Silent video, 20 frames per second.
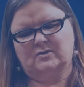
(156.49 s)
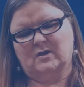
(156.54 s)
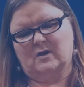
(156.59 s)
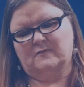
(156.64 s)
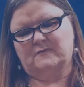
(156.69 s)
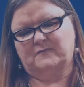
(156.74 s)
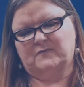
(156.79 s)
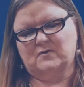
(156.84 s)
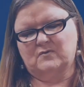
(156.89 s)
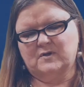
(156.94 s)
a
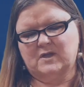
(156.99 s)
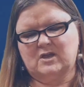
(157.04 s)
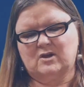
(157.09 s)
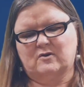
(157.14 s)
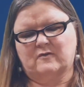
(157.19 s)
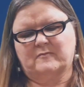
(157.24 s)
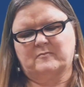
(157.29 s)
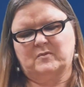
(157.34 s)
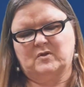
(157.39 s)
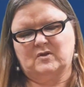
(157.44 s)
full year
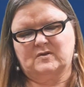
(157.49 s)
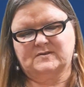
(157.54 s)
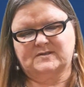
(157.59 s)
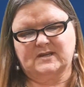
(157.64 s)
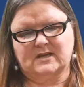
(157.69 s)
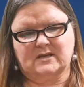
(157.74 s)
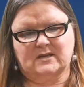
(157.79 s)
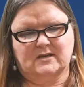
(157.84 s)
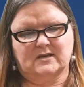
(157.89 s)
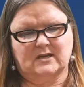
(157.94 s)
of
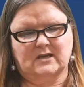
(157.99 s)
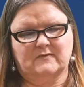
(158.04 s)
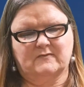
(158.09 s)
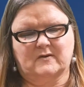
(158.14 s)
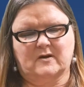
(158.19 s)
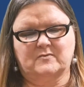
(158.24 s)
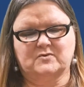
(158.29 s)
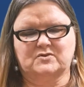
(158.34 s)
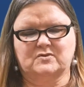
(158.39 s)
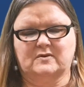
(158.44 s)
music if
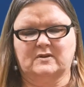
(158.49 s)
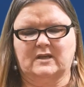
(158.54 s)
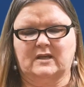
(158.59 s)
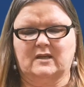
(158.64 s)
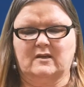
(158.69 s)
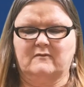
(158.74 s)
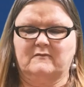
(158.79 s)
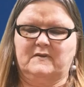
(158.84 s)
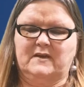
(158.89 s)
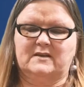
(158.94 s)
I'm
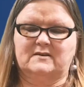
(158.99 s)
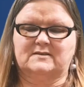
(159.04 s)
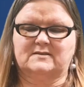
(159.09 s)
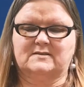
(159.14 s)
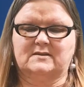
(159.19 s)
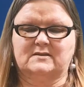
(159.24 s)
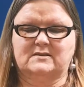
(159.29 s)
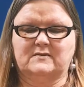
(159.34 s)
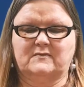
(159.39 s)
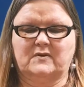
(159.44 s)
doing VET
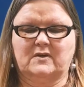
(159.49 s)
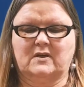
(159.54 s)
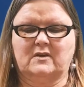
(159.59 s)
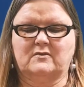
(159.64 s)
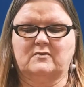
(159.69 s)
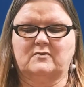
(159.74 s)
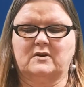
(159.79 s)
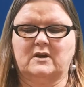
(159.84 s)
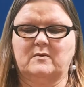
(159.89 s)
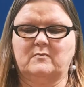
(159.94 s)
Certificate
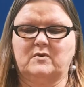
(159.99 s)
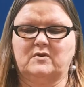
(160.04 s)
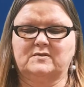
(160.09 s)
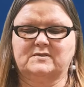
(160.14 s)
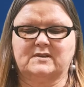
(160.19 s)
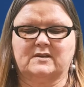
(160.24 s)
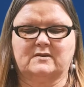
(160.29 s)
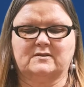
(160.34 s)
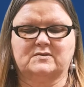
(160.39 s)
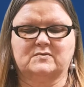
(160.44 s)
3
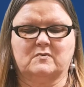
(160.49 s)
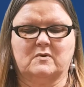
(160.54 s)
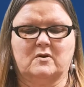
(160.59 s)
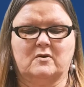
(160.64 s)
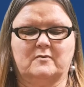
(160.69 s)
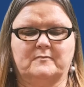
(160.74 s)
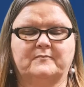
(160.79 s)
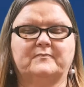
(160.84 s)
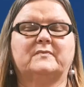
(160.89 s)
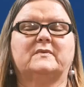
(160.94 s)
music as
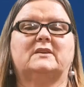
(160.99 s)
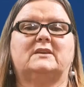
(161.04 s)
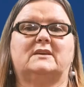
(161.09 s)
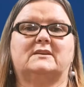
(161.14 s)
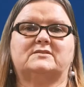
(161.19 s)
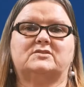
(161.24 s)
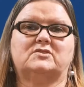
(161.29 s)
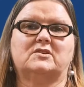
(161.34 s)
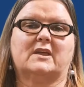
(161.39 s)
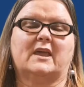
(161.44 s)
well?
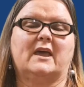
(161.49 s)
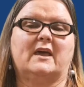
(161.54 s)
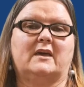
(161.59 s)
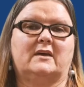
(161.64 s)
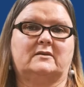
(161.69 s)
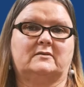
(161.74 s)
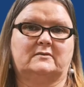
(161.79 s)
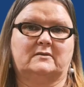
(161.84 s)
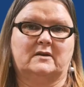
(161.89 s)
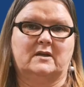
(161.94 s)
Yes, you
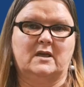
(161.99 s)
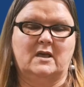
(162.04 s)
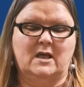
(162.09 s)
can.